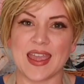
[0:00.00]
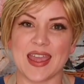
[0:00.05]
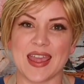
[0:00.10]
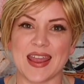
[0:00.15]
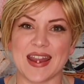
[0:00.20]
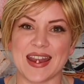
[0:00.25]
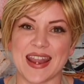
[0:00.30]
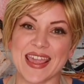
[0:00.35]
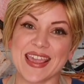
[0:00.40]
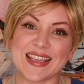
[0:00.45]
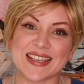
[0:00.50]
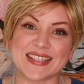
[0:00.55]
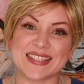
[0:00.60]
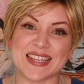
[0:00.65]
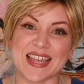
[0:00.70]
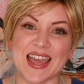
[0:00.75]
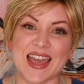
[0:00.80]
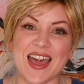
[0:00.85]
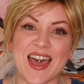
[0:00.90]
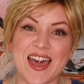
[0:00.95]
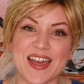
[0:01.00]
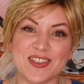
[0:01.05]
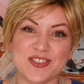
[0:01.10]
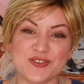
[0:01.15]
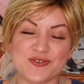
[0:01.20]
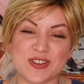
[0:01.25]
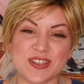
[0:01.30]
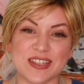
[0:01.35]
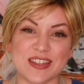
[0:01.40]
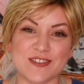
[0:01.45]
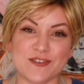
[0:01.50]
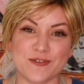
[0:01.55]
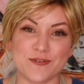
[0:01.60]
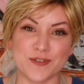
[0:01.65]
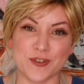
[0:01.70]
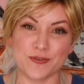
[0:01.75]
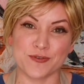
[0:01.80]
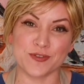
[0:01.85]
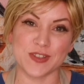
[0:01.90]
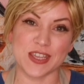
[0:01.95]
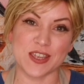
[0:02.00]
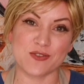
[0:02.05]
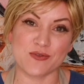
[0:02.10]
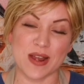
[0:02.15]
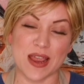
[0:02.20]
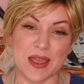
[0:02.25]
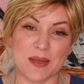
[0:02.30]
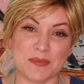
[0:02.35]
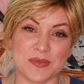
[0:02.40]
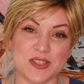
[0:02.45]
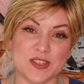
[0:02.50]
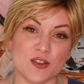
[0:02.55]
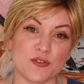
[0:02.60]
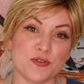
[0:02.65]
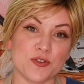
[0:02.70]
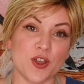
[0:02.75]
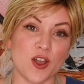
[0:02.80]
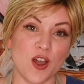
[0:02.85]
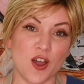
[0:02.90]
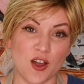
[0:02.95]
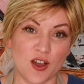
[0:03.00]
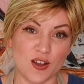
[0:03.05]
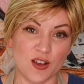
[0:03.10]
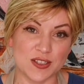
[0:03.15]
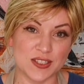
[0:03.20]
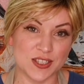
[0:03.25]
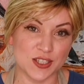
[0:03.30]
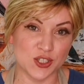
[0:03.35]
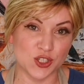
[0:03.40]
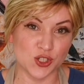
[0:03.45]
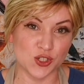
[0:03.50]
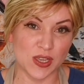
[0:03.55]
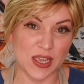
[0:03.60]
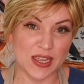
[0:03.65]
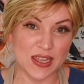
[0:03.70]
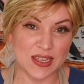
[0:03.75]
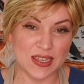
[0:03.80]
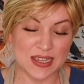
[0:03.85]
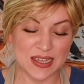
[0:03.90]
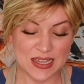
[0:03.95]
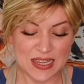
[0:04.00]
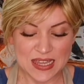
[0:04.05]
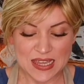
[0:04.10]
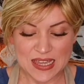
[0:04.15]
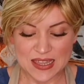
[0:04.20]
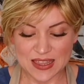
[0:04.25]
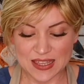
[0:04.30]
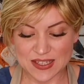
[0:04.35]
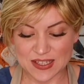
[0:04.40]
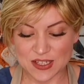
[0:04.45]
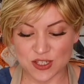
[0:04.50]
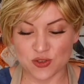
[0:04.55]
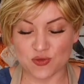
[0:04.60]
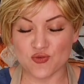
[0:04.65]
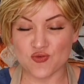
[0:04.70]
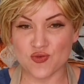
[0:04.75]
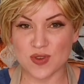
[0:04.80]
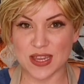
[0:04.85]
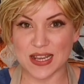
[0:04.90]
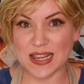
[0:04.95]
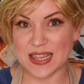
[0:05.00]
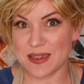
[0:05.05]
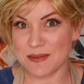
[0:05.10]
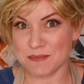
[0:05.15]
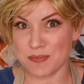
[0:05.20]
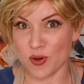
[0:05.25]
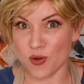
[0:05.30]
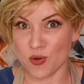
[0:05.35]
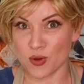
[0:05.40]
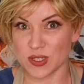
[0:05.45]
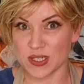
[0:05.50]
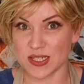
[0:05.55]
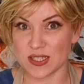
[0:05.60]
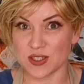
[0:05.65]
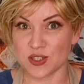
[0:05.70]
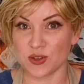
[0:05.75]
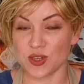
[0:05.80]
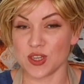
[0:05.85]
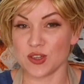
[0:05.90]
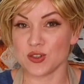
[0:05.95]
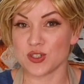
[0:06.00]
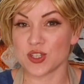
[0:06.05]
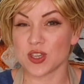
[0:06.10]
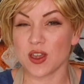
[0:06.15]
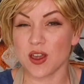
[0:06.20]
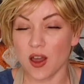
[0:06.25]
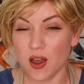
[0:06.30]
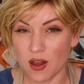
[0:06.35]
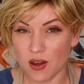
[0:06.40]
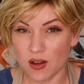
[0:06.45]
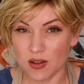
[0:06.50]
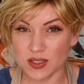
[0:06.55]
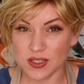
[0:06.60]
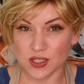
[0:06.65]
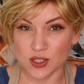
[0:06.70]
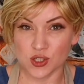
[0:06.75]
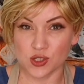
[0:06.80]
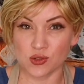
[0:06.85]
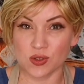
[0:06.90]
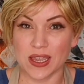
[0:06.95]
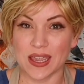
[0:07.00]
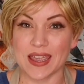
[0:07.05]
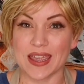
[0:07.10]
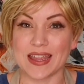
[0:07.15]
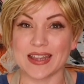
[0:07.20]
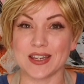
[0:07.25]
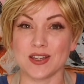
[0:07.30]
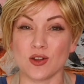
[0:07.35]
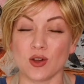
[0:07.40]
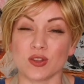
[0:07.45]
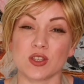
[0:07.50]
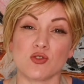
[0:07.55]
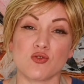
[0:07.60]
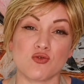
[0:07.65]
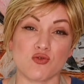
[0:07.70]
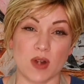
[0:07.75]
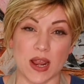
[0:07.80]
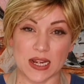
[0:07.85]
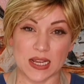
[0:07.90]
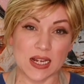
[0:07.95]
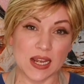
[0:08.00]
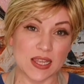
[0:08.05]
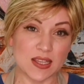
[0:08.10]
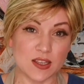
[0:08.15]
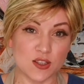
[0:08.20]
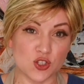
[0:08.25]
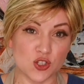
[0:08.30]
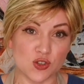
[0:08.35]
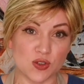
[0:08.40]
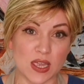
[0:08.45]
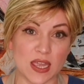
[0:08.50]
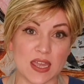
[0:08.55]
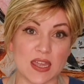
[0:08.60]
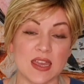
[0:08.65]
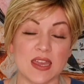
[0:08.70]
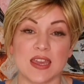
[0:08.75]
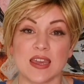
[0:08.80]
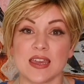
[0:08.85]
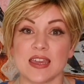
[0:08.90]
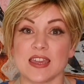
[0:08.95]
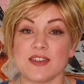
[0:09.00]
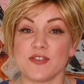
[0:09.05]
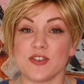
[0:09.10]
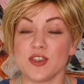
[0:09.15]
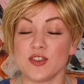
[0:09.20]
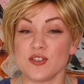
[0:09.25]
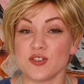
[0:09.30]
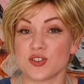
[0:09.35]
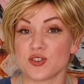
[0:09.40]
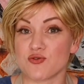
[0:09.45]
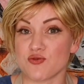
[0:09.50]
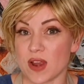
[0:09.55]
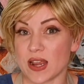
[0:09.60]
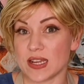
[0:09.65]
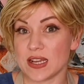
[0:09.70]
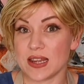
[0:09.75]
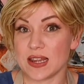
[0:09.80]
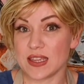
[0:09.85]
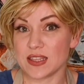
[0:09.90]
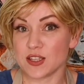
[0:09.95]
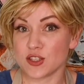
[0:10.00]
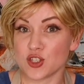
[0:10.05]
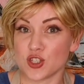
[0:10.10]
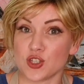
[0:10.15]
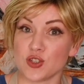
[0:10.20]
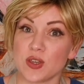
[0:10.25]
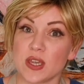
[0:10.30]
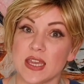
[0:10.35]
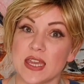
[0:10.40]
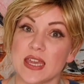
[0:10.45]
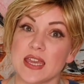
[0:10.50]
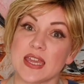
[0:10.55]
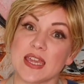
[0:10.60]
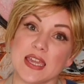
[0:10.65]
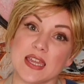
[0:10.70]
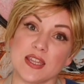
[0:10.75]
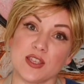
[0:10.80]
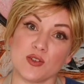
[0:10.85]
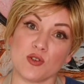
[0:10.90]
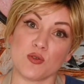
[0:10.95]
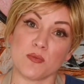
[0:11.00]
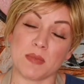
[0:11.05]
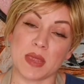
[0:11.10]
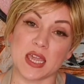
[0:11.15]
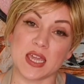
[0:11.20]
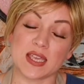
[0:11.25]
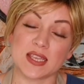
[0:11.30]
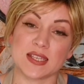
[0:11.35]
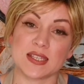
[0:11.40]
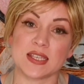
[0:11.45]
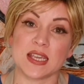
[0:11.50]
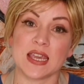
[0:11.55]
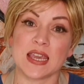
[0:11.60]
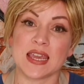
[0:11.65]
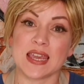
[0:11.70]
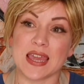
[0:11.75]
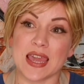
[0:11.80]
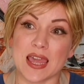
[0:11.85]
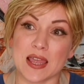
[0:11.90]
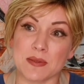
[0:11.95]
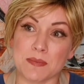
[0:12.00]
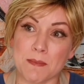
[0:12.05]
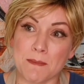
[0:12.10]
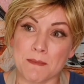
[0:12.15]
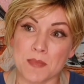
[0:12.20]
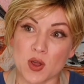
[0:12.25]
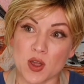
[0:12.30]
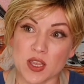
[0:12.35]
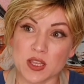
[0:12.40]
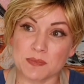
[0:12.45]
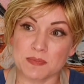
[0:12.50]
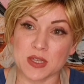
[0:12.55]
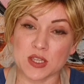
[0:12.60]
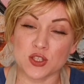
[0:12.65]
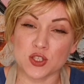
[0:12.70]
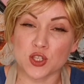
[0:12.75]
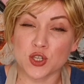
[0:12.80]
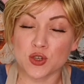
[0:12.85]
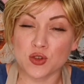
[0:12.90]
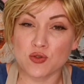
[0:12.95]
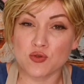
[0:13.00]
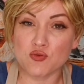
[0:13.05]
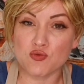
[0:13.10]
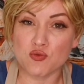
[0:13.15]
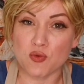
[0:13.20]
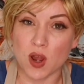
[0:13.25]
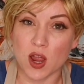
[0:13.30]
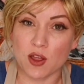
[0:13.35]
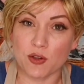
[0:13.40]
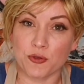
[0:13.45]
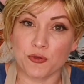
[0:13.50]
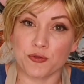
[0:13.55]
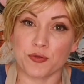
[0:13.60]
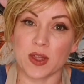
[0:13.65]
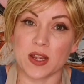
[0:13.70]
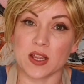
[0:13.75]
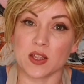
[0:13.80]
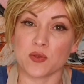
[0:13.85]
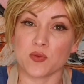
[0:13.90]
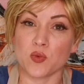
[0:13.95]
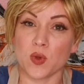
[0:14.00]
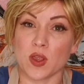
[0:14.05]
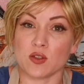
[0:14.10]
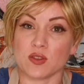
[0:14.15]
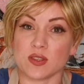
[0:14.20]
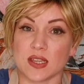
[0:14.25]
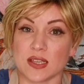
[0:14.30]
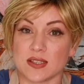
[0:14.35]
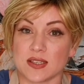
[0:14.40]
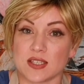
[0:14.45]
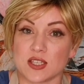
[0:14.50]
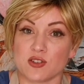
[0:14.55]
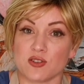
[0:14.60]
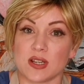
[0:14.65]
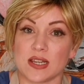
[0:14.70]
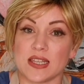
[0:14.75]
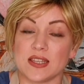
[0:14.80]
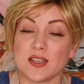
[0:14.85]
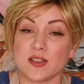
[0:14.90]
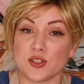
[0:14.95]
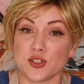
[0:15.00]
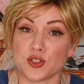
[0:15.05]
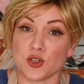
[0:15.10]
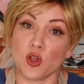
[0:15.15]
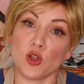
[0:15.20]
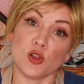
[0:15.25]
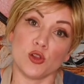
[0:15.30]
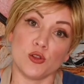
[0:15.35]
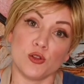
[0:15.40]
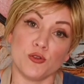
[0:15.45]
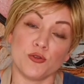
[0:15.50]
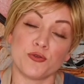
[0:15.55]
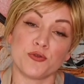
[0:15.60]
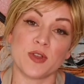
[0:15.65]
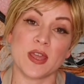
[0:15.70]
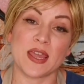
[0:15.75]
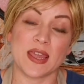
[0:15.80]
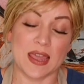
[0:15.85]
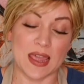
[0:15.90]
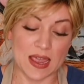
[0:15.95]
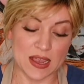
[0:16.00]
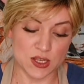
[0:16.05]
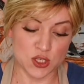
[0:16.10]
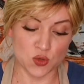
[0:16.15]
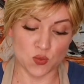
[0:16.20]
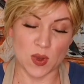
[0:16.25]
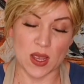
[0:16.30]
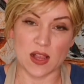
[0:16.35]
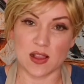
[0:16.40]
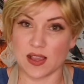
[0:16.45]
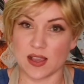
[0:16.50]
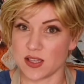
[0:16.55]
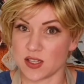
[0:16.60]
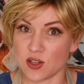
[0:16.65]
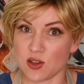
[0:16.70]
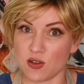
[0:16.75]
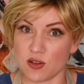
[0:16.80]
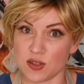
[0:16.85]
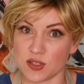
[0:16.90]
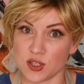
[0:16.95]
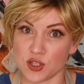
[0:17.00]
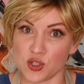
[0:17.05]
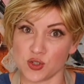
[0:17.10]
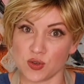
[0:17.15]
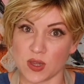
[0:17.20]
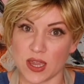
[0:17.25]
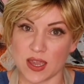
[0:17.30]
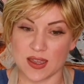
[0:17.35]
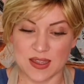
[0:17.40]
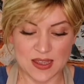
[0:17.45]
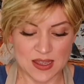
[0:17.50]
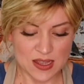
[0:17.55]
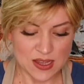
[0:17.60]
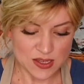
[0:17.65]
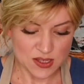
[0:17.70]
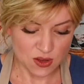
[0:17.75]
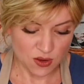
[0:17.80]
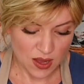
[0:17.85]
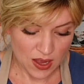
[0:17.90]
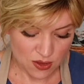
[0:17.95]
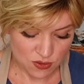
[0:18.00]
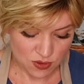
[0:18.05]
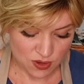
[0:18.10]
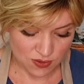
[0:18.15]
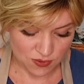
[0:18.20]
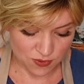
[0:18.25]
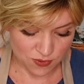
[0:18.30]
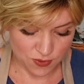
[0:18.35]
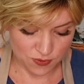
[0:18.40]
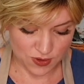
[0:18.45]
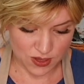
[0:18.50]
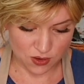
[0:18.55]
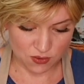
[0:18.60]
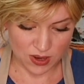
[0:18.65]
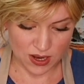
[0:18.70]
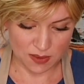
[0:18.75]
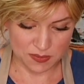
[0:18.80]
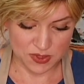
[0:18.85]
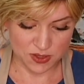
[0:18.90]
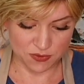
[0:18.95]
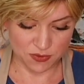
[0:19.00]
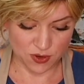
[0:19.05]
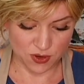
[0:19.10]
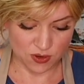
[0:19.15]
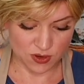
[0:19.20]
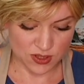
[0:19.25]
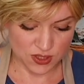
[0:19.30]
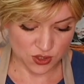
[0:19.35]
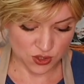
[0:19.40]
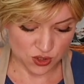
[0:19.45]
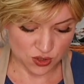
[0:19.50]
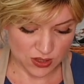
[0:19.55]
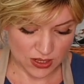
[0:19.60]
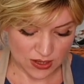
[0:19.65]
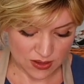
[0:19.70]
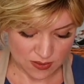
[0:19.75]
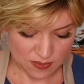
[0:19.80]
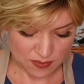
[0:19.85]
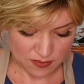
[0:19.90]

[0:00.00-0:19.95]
Next, 150 grams of caster sugar. This is really important to use caster sugar and not granulated sugar. If you use granulated sugar in your mix, it might be too rough and it won't necessarily dissolve as well as caster sugar. So 150 grams of caster sugar.